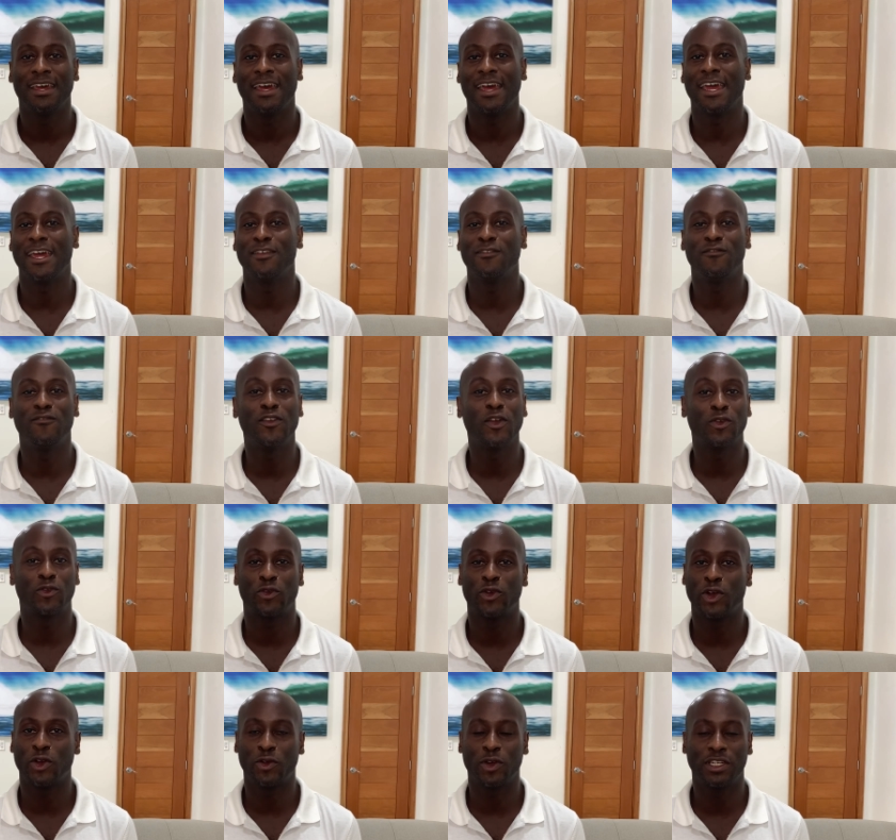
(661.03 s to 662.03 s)
and feel
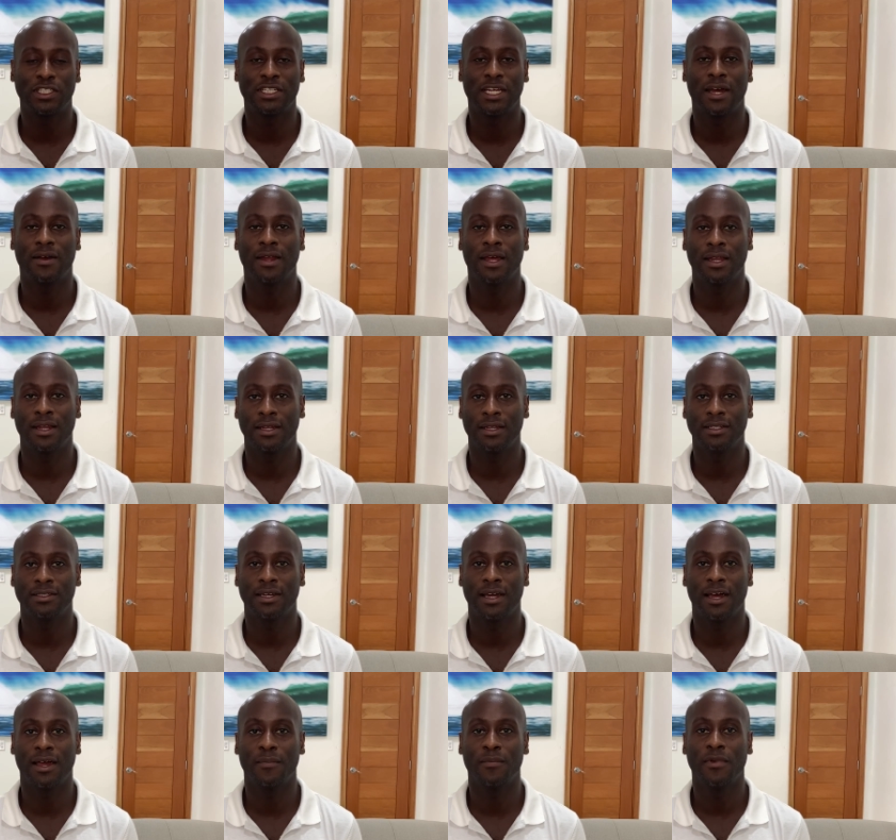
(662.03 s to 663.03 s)
free to reach out at any
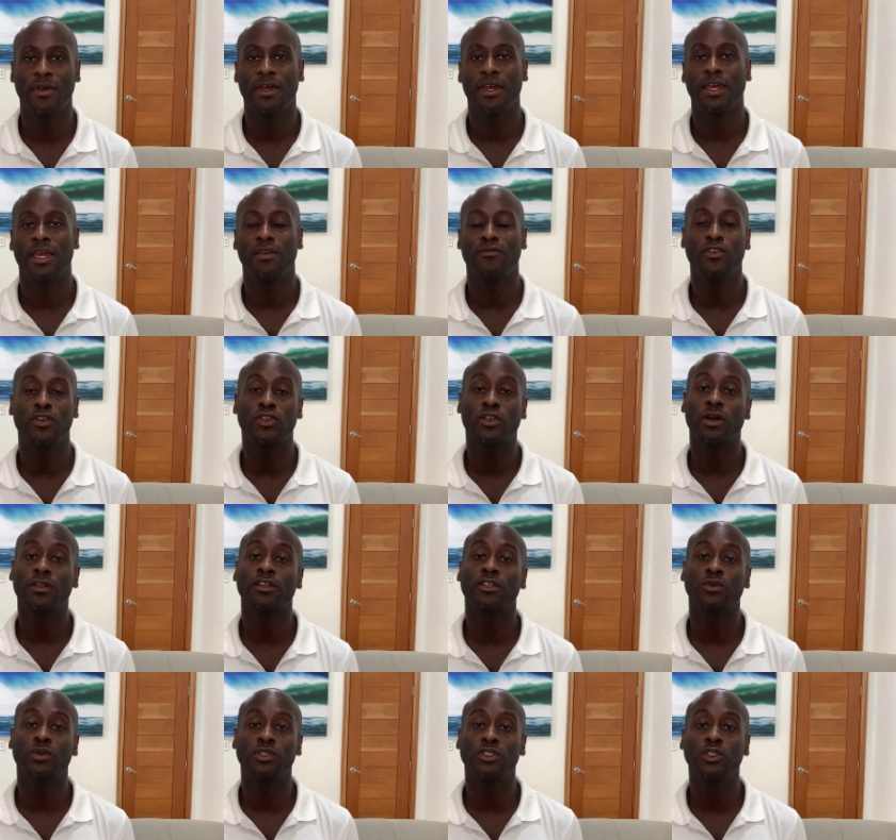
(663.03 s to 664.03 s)
time. If you thought
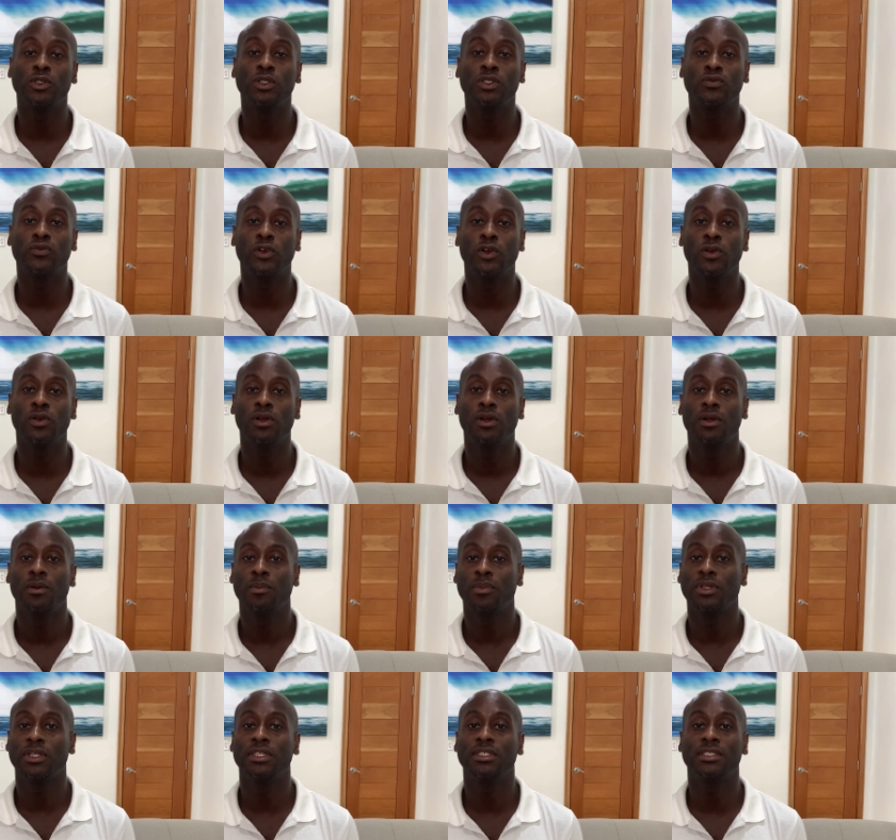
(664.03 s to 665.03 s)
this was useful,
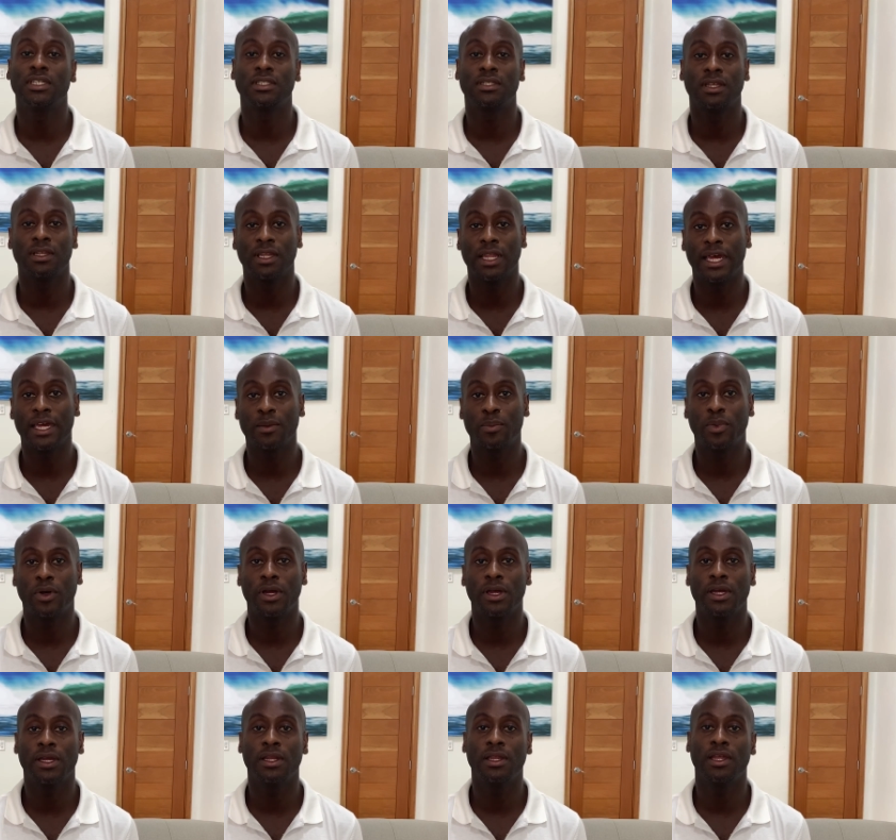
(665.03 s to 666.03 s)
please hit the like
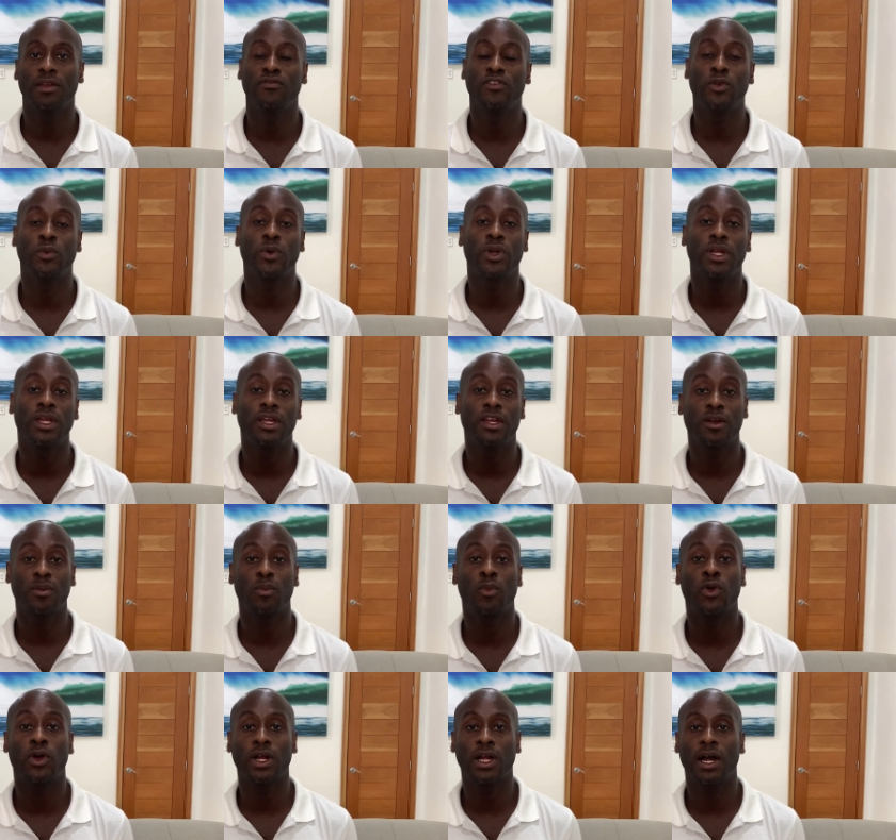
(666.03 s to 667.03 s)
button. If you want to hear
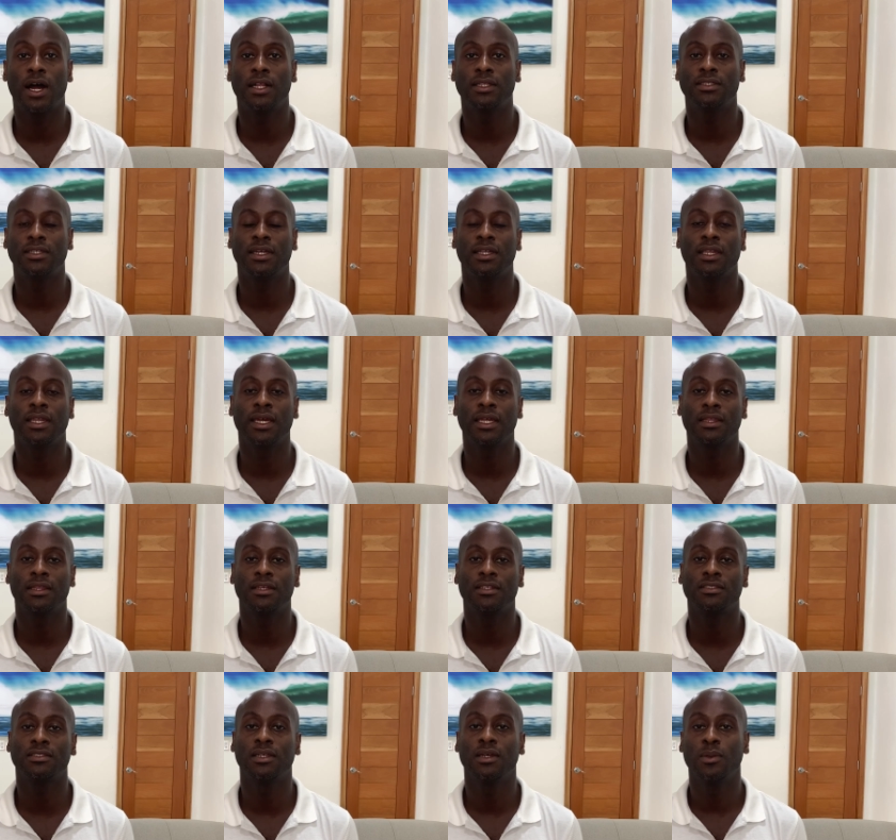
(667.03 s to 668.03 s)
more content like
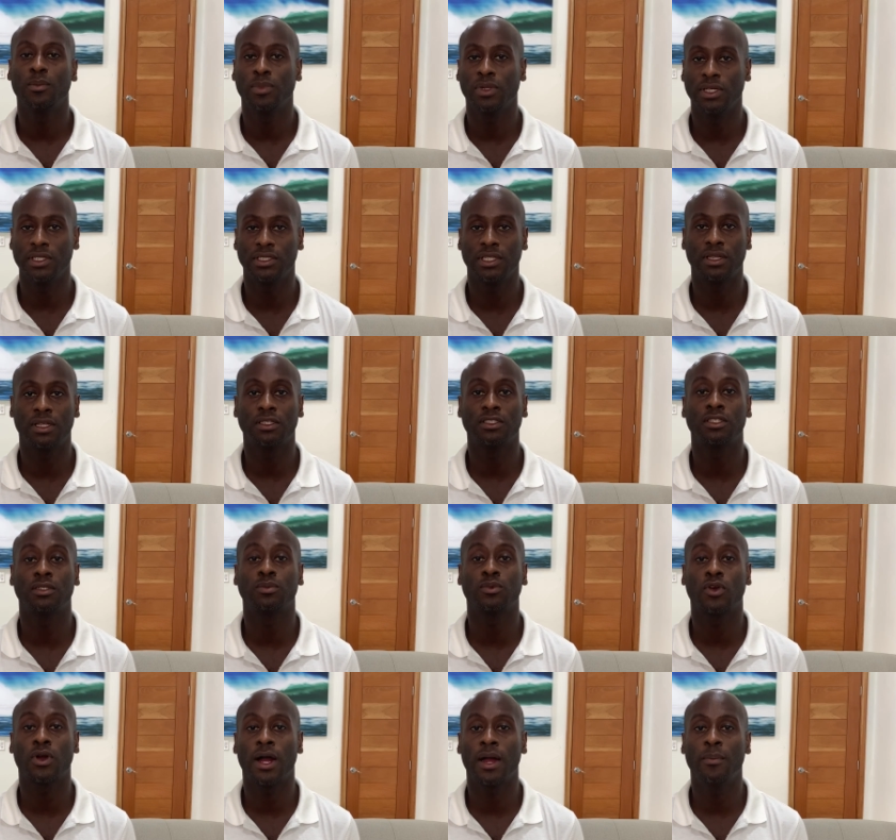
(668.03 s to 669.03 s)
this, please hit the
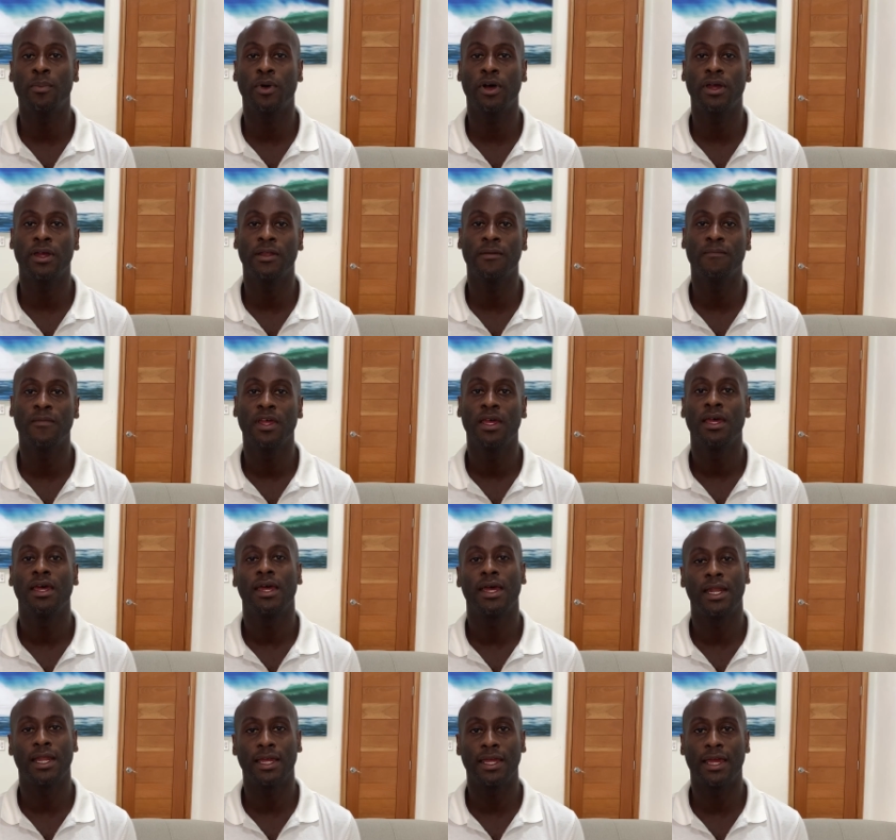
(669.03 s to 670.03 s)
subscribe button.
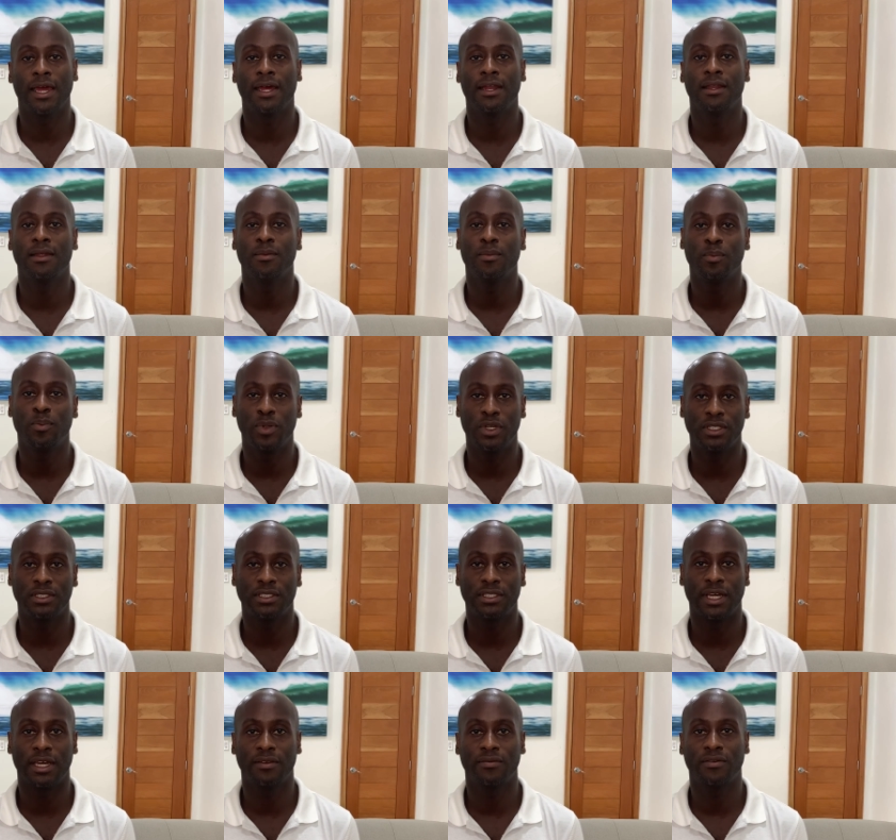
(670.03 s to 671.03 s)
And again, be
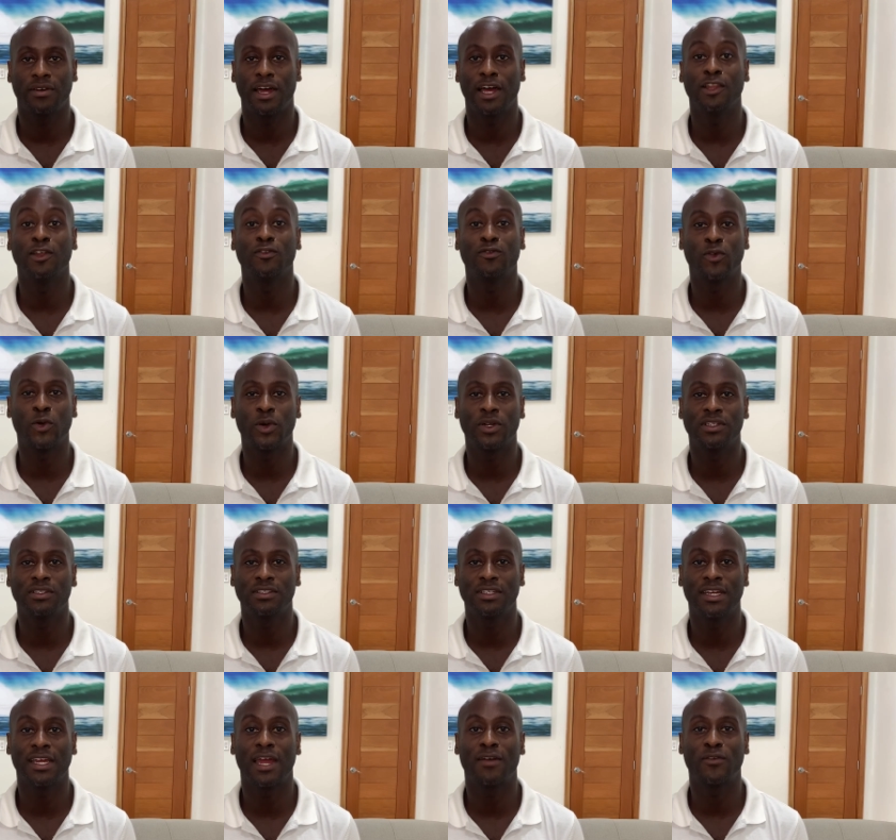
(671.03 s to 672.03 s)
safe. I look forward to
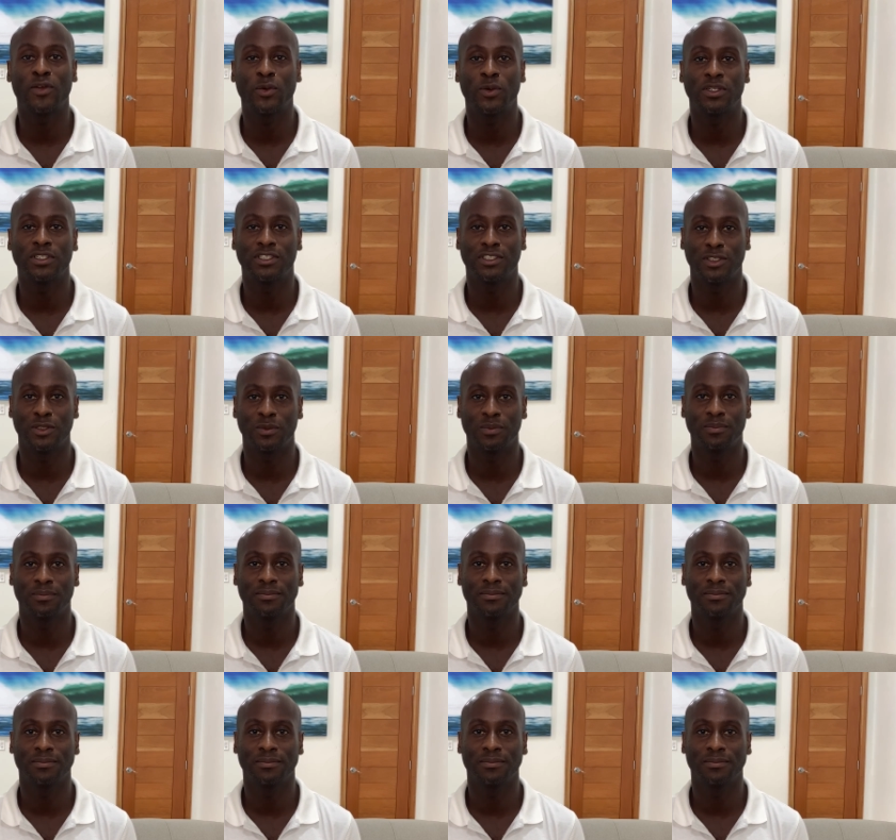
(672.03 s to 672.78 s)
seeing everyone soon.